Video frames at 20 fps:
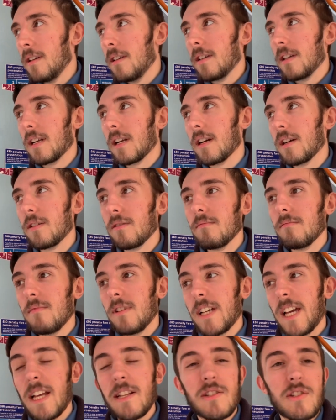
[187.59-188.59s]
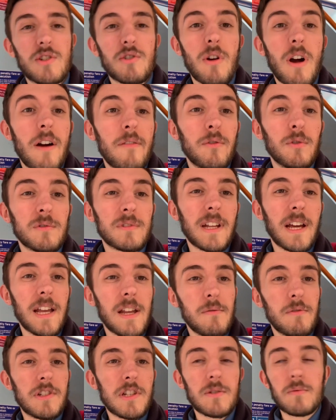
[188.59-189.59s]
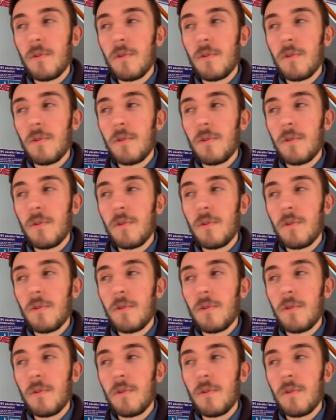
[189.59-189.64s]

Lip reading: You know, I get to drive all day, which is